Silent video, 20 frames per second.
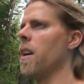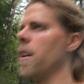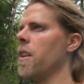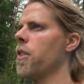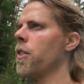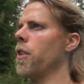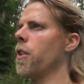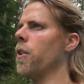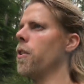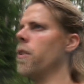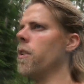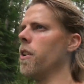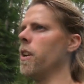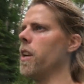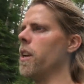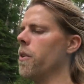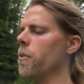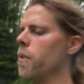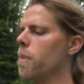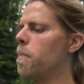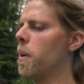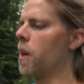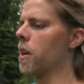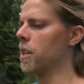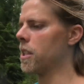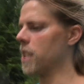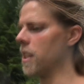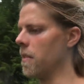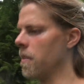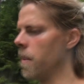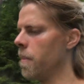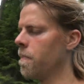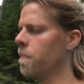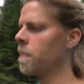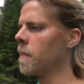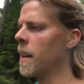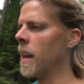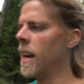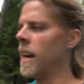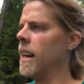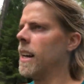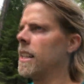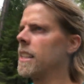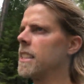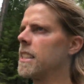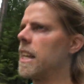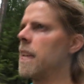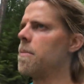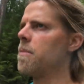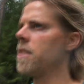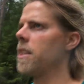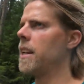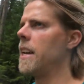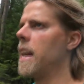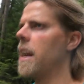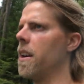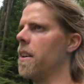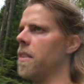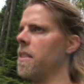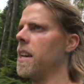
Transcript: thoroughly repulsive, same thing here.